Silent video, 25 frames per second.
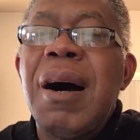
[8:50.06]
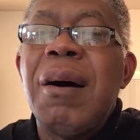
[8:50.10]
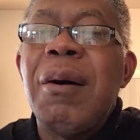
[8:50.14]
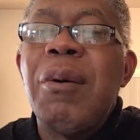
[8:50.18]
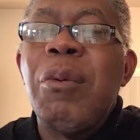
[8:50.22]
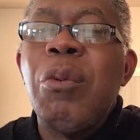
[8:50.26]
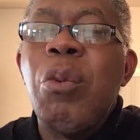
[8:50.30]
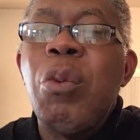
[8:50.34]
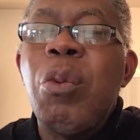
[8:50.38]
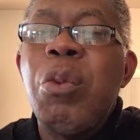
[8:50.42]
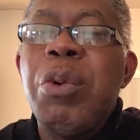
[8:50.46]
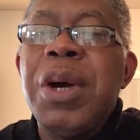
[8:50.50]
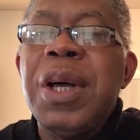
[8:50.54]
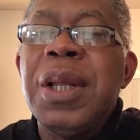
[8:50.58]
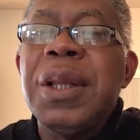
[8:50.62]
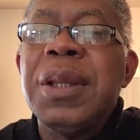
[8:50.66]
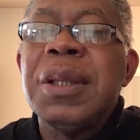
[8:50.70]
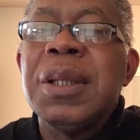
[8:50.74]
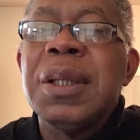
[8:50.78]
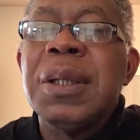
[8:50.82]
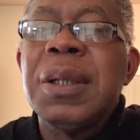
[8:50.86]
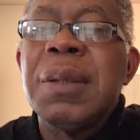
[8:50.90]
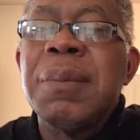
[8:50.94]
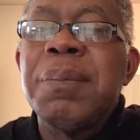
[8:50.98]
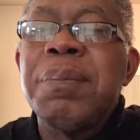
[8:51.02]
When
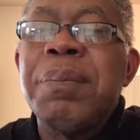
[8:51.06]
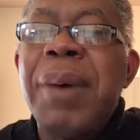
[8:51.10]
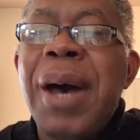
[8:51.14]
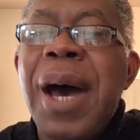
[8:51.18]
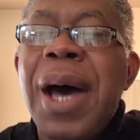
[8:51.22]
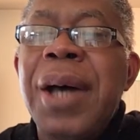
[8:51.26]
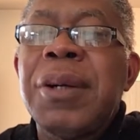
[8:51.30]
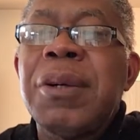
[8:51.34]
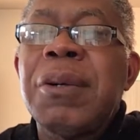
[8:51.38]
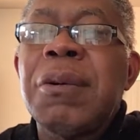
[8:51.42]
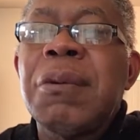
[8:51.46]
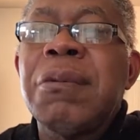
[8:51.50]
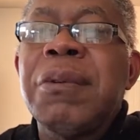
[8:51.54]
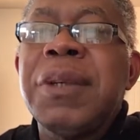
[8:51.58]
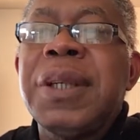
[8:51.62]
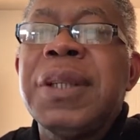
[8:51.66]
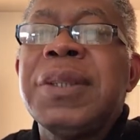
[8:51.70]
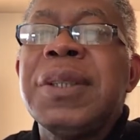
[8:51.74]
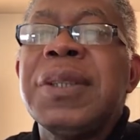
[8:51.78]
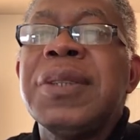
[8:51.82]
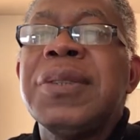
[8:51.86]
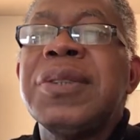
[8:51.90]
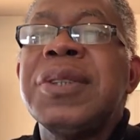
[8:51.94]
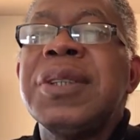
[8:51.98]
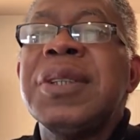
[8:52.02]
the battle
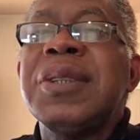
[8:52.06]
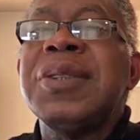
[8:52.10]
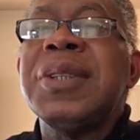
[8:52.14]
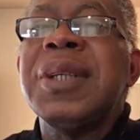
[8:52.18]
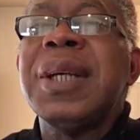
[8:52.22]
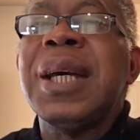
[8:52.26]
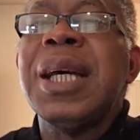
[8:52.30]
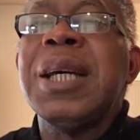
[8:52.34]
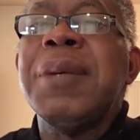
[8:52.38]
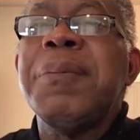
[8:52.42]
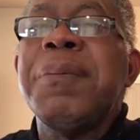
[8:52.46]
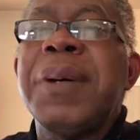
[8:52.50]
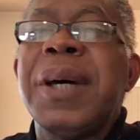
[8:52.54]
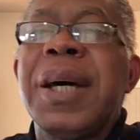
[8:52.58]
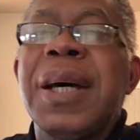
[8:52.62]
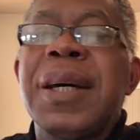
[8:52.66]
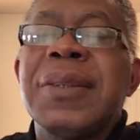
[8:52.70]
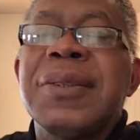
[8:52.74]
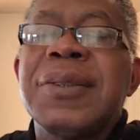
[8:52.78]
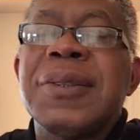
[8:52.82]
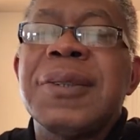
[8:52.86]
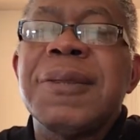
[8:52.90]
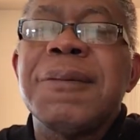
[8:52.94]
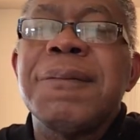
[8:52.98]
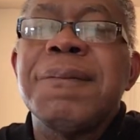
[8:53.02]
reaches its
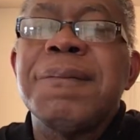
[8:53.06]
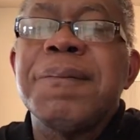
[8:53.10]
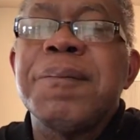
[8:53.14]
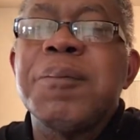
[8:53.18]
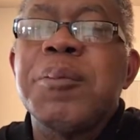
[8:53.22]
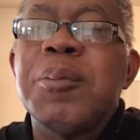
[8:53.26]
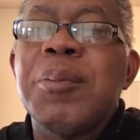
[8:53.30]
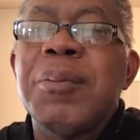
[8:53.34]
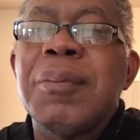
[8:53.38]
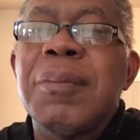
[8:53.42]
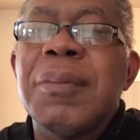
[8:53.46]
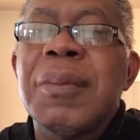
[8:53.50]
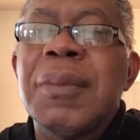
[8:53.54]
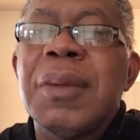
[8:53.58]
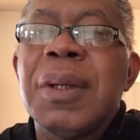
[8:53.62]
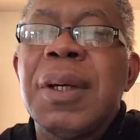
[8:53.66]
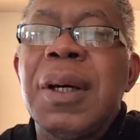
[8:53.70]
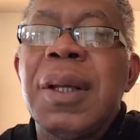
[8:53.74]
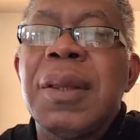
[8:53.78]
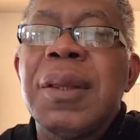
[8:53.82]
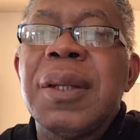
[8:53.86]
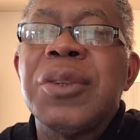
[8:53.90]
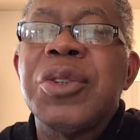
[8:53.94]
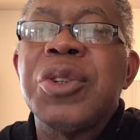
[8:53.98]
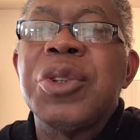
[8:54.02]
apex,
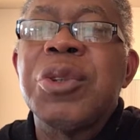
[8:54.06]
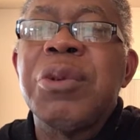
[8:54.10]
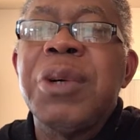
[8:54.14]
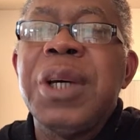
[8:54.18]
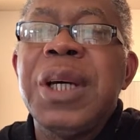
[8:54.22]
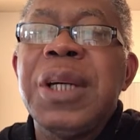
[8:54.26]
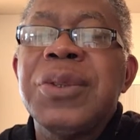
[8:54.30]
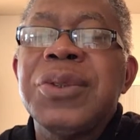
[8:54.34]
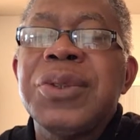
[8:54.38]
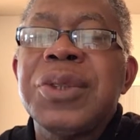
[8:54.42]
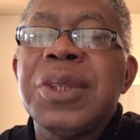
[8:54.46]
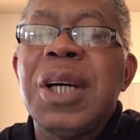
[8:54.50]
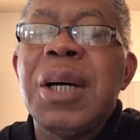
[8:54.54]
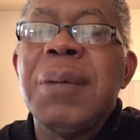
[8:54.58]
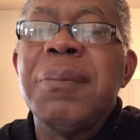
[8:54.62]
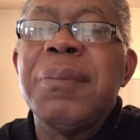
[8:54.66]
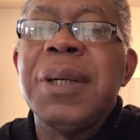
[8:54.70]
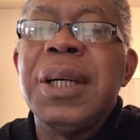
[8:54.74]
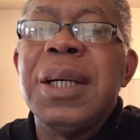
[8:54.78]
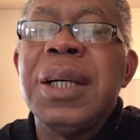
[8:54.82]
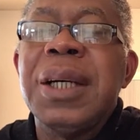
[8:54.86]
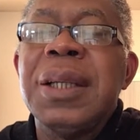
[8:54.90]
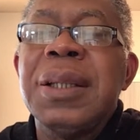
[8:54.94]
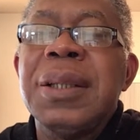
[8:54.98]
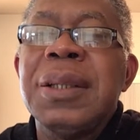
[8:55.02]
the strings come
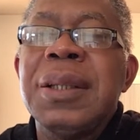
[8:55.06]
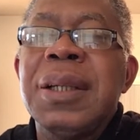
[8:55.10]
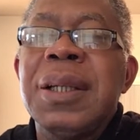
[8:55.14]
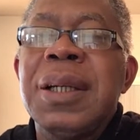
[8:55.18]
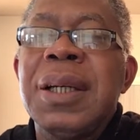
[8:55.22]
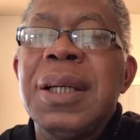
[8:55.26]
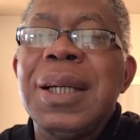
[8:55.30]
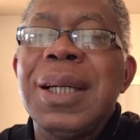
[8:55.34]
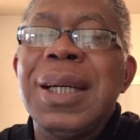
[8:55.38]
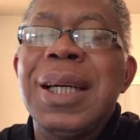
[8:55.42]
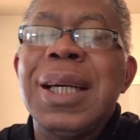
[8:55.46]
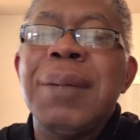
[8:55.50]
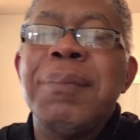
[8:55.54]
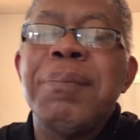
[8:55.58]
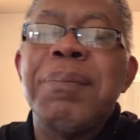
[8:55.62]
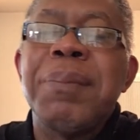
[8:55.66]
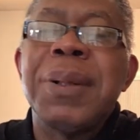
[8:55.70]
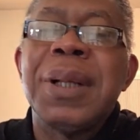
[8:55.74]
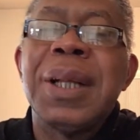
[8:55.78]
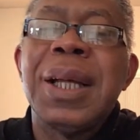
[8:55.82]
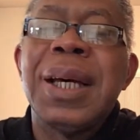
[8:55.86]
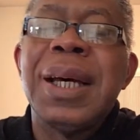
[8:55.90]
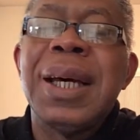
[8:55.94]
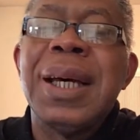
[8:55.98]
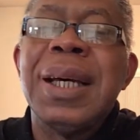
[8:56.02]
in and
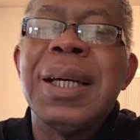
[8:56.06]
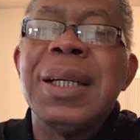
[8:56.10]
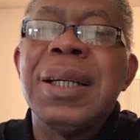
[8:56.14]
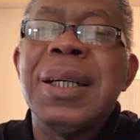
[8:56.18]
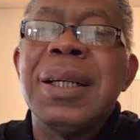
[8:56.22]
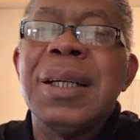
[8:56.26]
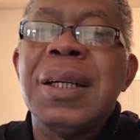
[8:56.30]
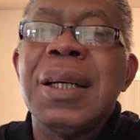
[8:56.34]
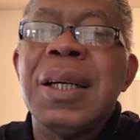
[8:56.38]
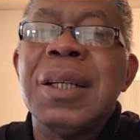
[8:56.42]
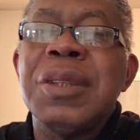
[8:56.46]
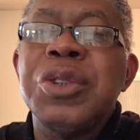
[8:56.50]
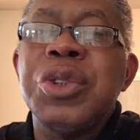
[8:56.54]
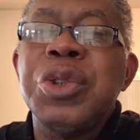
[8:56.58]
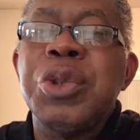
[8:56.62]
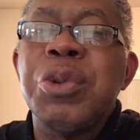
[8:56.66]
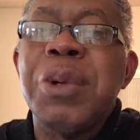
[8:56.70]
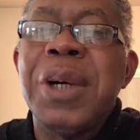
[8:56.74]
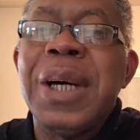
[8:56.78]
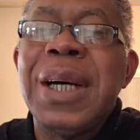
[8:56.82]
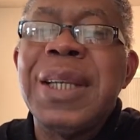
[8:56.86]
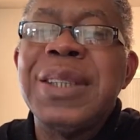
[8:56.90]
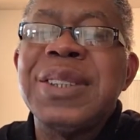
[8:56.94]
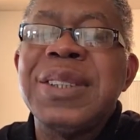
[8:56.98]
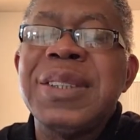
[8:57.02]
play a
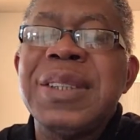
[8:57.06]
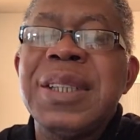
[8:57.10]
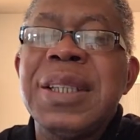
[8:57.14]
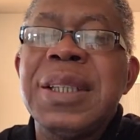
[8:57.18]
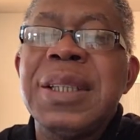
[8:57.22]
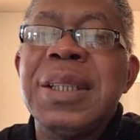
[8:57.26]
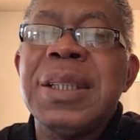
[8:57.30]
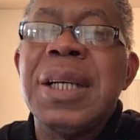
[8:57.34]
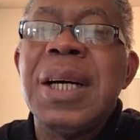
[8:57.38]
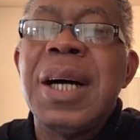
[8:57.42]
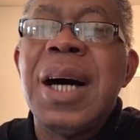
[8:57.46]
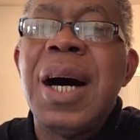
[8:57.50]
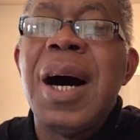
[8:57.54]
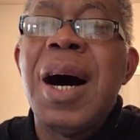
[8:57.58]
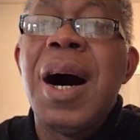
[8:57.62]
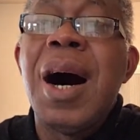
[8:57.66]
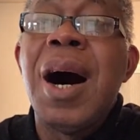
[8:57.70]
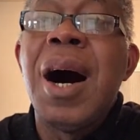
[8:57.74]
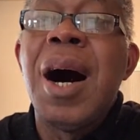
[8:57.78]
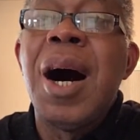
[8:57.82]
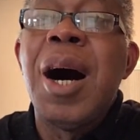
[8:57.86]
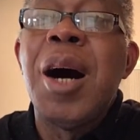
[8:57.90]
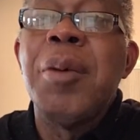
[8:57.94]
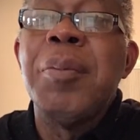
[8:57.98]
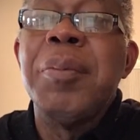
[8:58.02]
Dresden
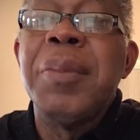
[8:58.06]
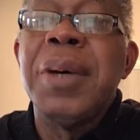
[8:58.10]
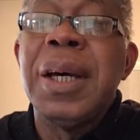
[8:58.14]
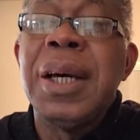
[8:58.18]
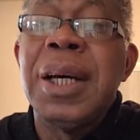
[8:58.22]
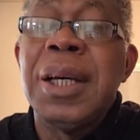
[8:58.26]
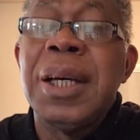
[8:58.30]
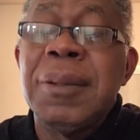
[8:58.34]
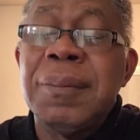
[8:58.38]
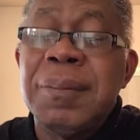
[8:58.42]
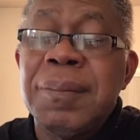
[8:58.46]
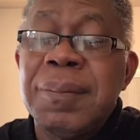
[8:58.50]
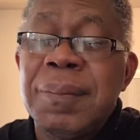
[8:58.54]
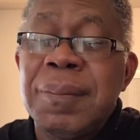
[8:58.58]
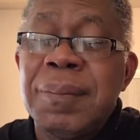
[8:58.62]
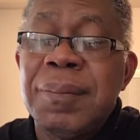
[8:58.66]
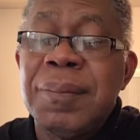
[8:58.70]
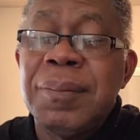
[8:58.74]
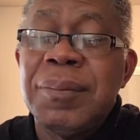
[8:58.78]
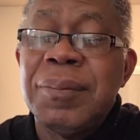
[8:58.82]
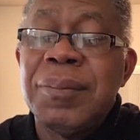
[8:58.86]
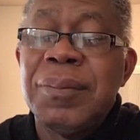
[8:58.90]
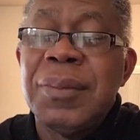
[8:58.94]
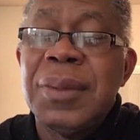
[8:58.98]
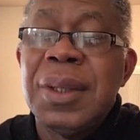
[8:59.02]
Amen.
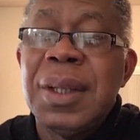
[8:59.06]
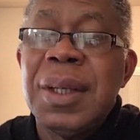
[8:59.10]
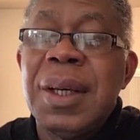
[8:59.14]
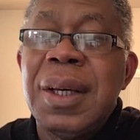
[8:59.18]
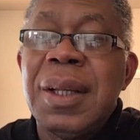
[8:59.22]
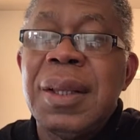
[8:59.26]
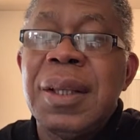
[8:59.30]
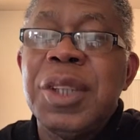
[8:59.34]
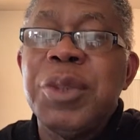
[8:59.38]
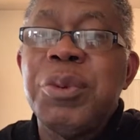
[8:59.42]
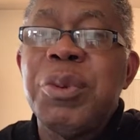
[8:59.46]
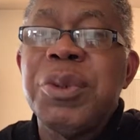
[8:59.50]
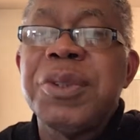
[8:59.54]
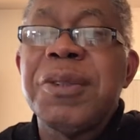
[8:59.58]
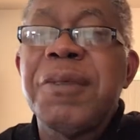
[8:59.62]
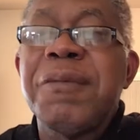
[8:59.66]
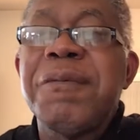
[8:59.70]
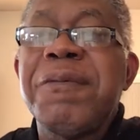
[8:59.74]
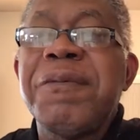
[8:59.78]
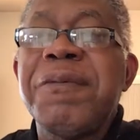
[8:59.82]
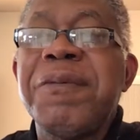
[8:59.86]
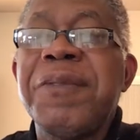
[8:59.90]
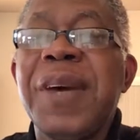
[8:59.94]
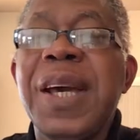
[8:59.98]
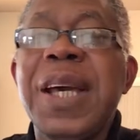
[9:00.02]
This was a
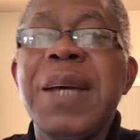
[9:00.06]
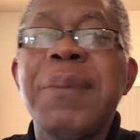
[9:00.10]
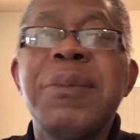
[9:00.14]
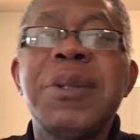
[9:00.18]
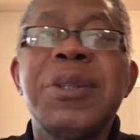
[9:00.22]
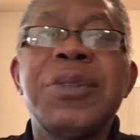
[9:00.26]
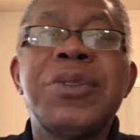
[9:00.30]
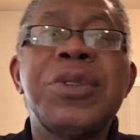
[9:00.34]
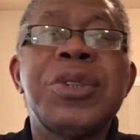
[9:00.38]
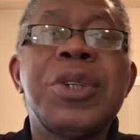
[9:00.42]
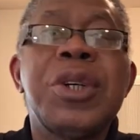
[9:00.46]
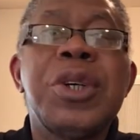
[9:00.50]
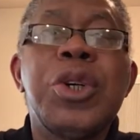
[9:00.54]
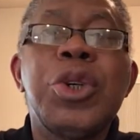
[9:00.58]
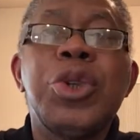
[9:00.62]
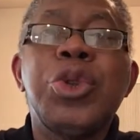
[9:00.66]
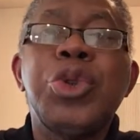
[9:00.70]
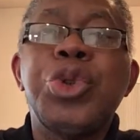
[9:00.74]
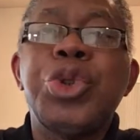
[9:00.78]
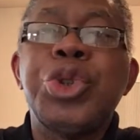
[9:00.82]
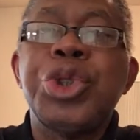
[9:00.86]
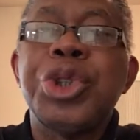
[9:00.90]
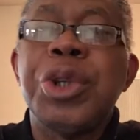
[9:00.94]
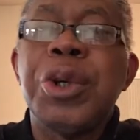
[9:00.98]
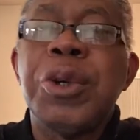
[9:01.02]
famous
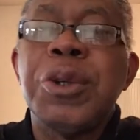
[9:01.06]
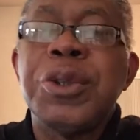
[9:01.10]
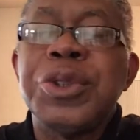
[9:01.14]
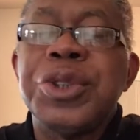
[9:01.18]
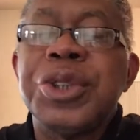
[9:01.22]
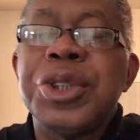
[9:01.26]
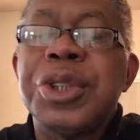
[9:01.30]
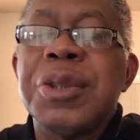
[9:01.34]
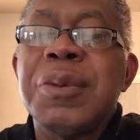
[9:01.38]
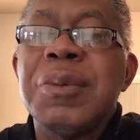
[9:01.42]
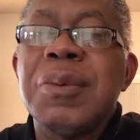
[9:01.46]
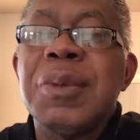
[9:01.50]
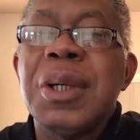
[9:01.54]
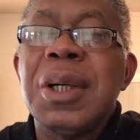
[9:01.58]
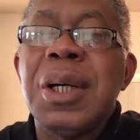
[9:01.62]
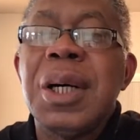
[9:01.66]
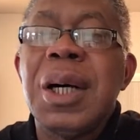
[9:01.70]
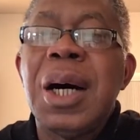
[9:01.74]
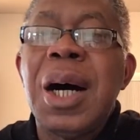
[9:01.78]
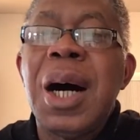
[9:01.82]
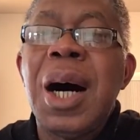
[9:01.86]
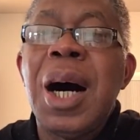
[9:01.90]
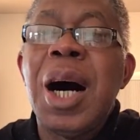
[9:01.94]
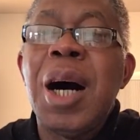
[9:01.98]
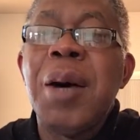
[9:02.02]
church
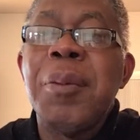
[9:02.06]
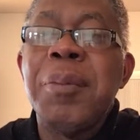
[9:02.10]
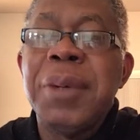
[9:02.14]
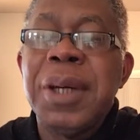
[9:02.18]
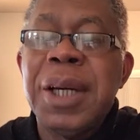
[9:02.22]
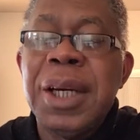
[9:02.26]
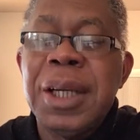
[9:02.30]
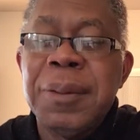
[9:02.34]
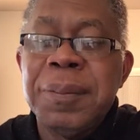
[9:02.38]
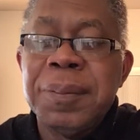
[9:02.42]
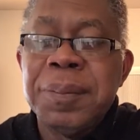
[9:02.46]
Amen.